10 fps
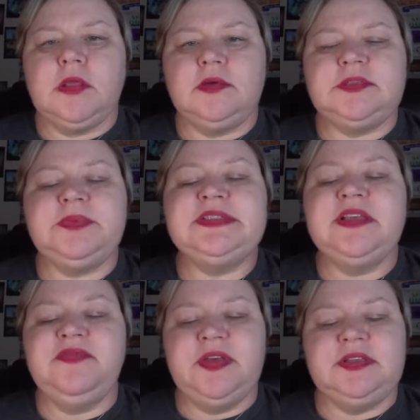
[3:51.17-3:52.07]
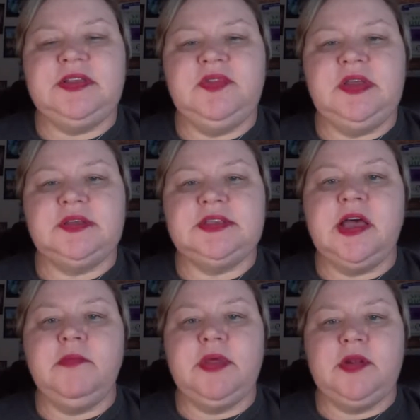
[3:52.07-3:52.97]
specifics of the
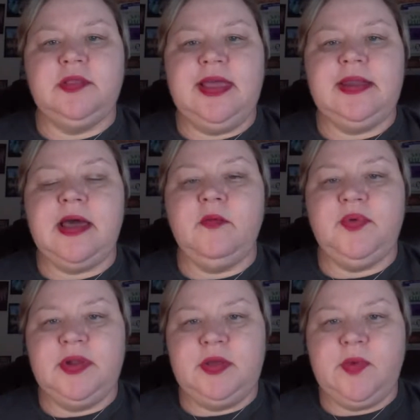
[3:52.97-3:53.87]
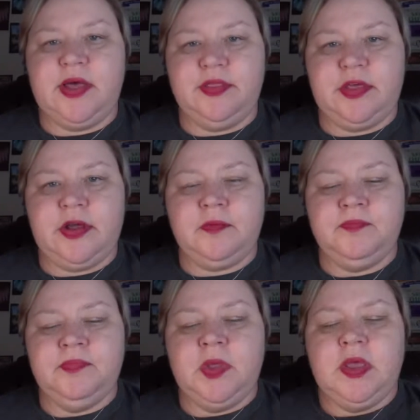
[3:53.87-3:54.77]
assignment are laid out pretty well there.
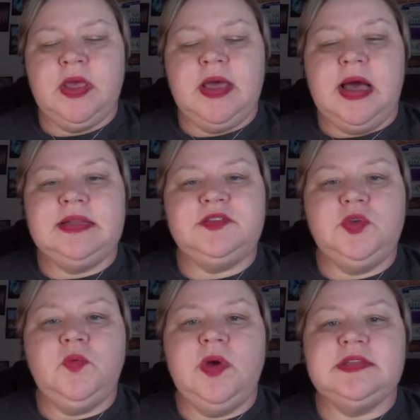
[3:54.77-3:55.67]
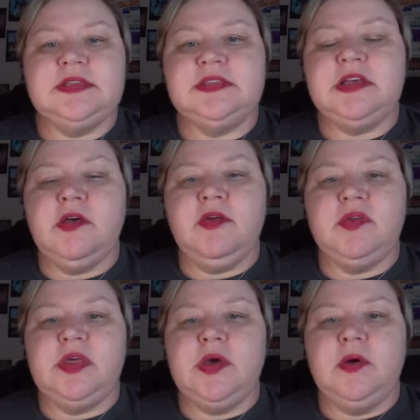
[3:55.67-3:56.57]
I do want to tell you,
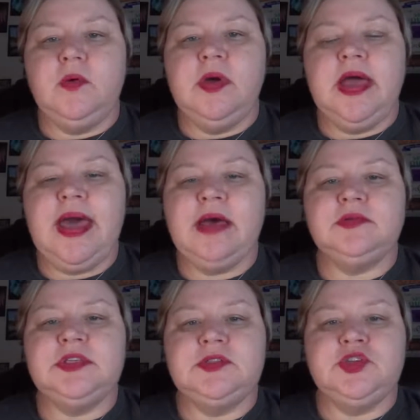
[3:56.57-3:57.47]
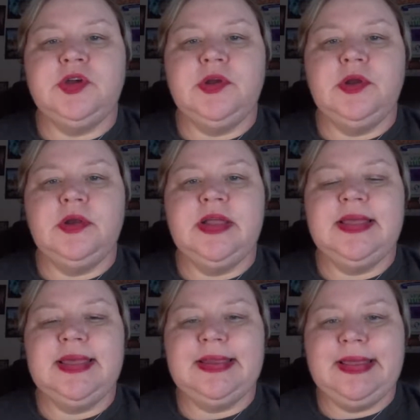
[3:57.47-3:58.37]
though, how to turn
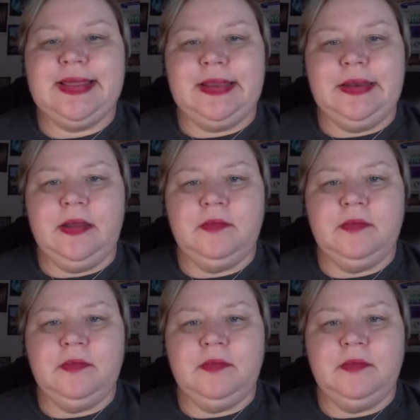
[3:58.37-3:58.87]
it in.